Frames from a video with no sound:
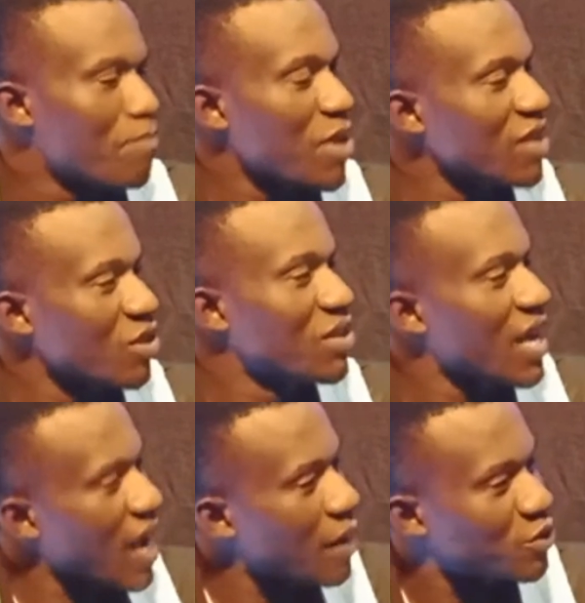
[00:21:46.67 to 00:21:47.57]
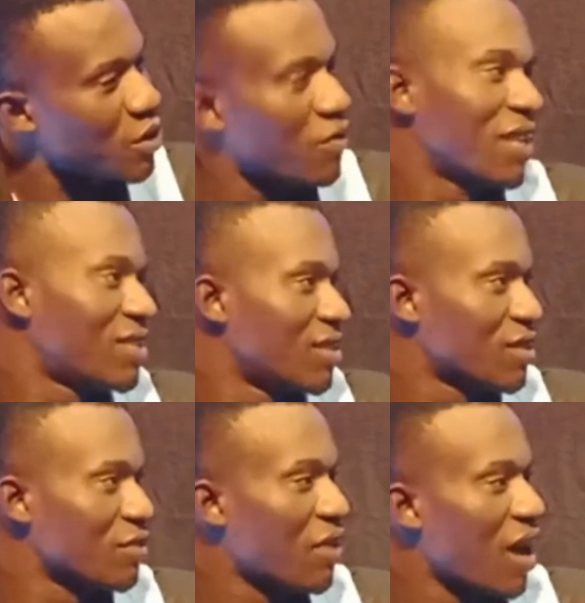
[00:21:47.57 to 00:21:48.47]
based on the gaps you have
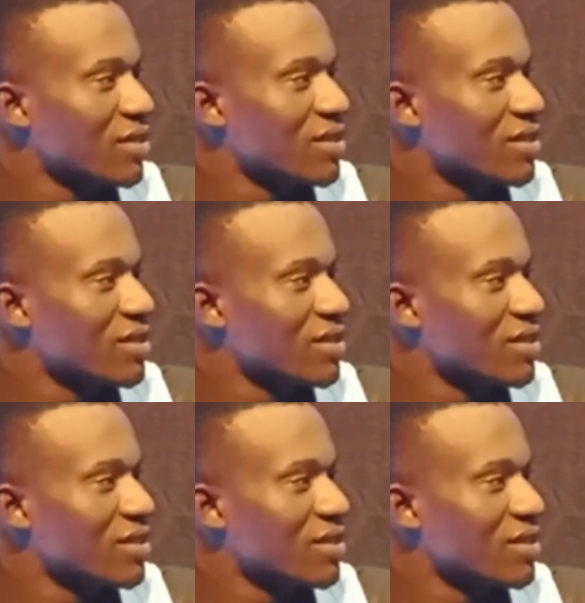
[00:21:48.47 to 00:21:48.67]
identified.